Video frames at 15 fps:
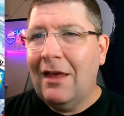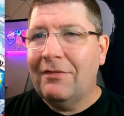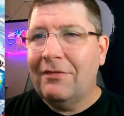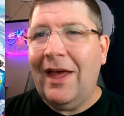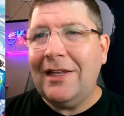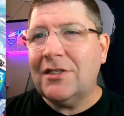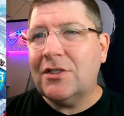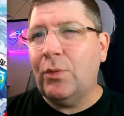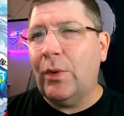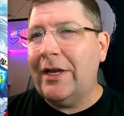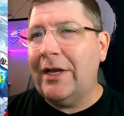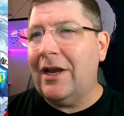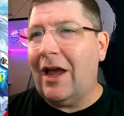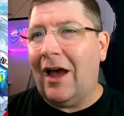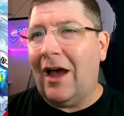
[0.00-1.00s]
That's
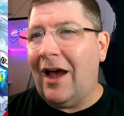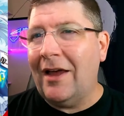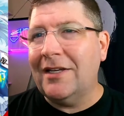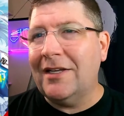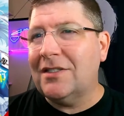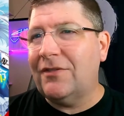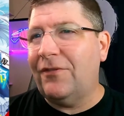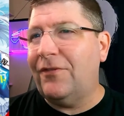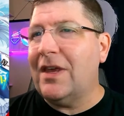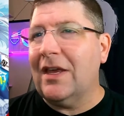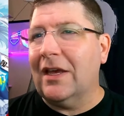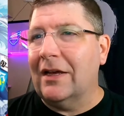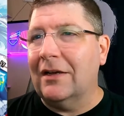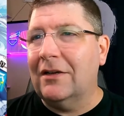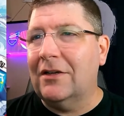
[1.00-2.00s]
when
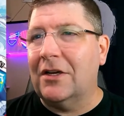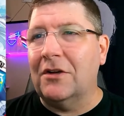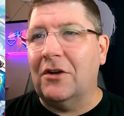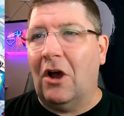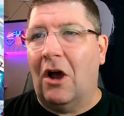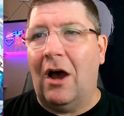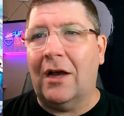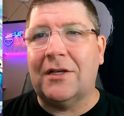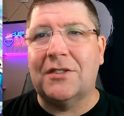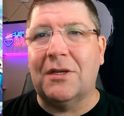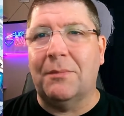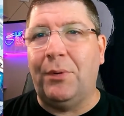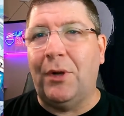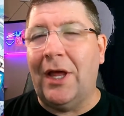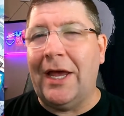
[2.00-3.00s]
Anisfia concocts a
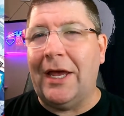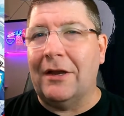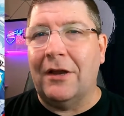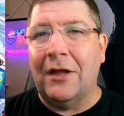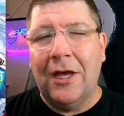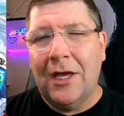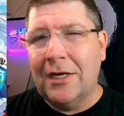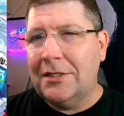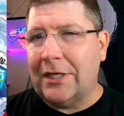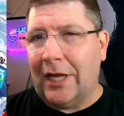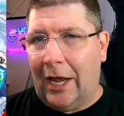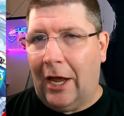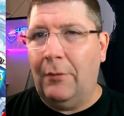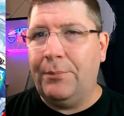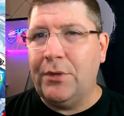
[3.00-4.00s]
plan to
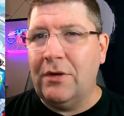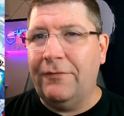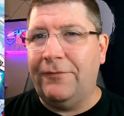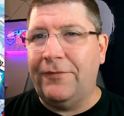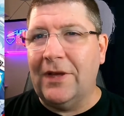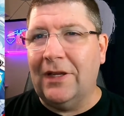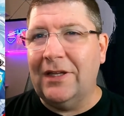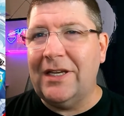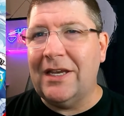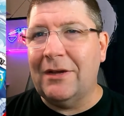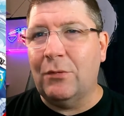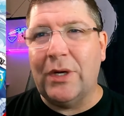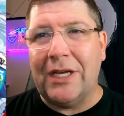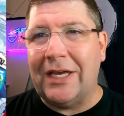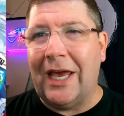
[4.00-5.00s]
help Euphelia
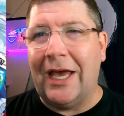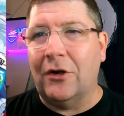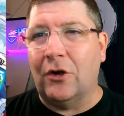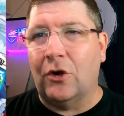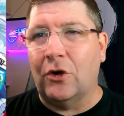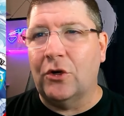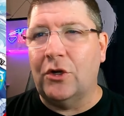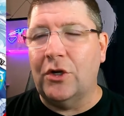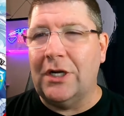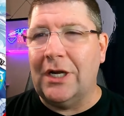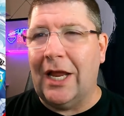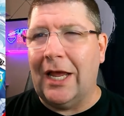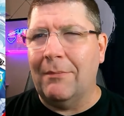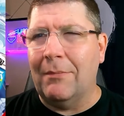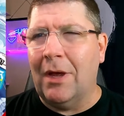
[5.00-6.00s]
regain her good
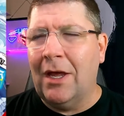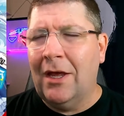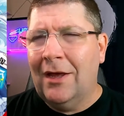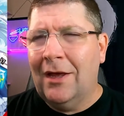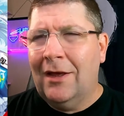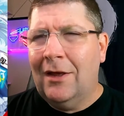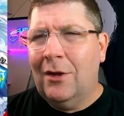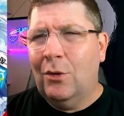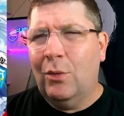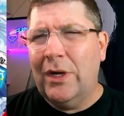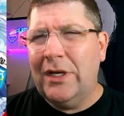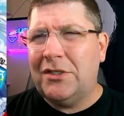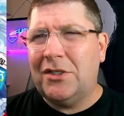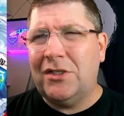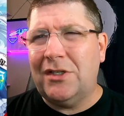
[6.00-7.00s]
name,
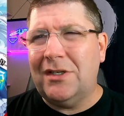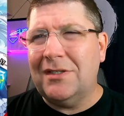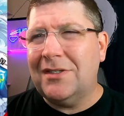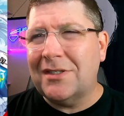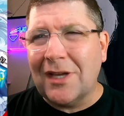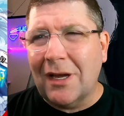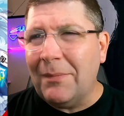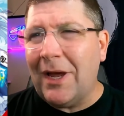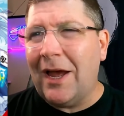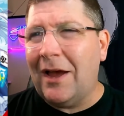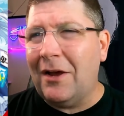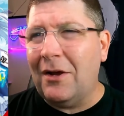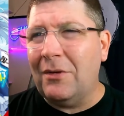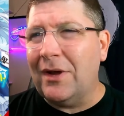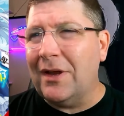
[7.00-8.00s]
which
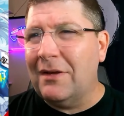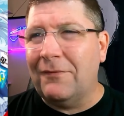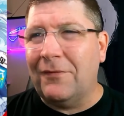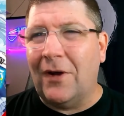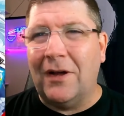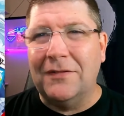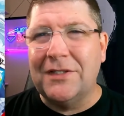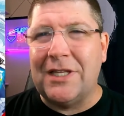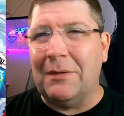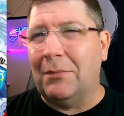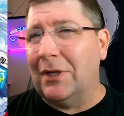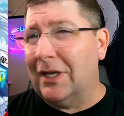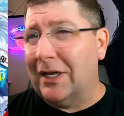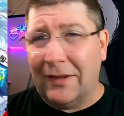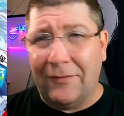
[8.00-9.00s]
somehow involves them
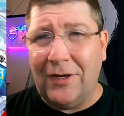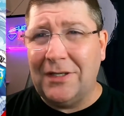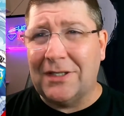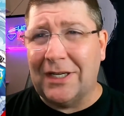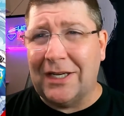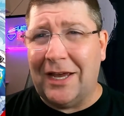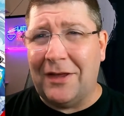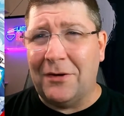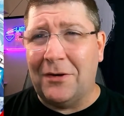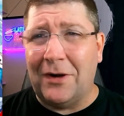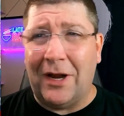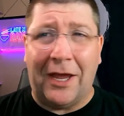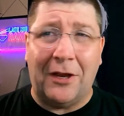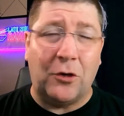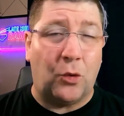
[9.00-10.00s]
living together
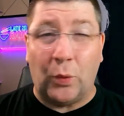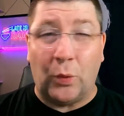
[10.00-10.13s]
and